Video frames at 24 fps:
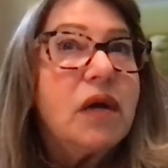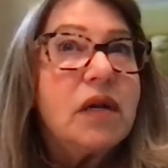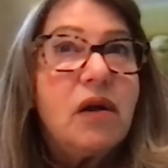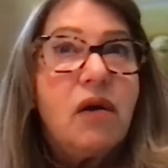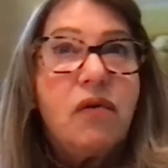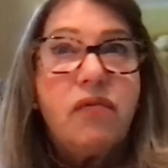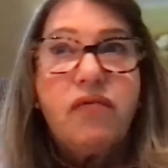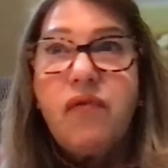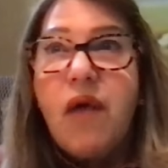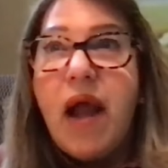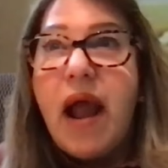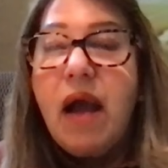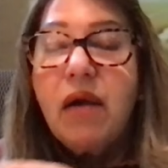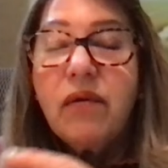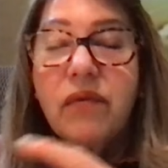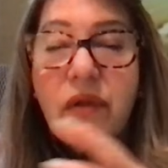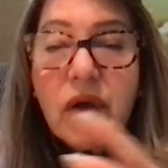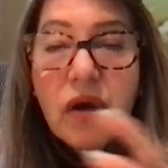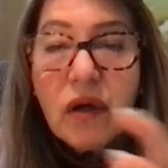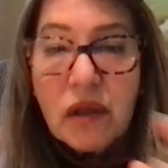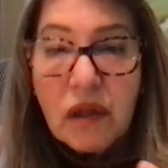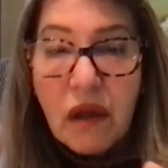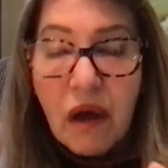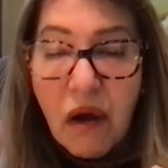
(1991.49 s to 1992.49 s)
around
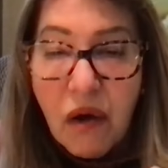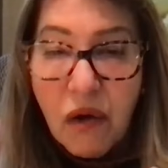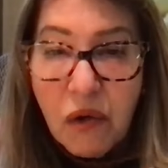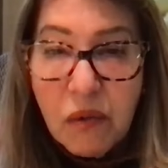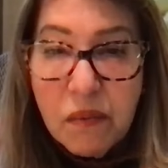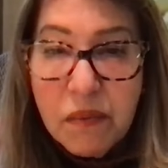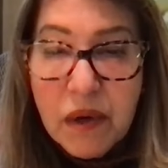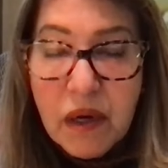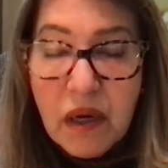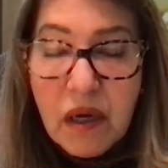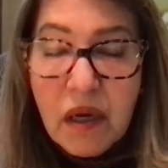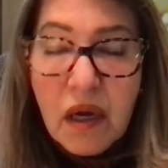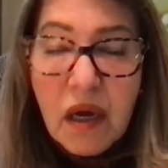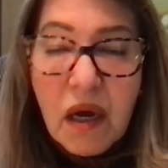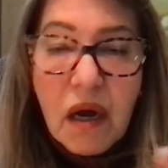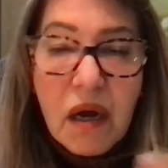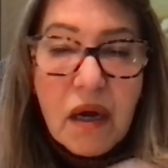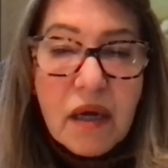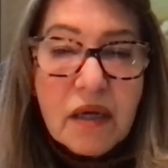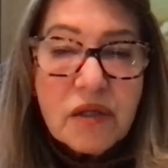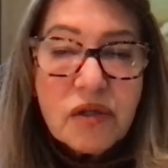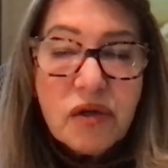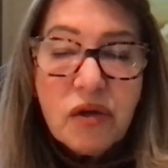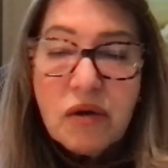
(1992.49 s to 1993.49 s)
the globe
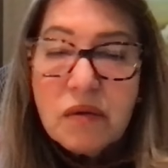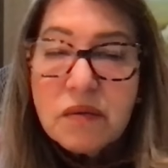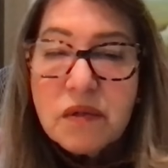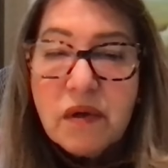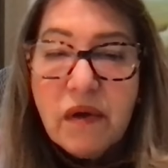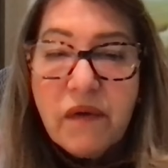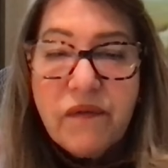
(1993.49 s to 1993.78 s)
in terms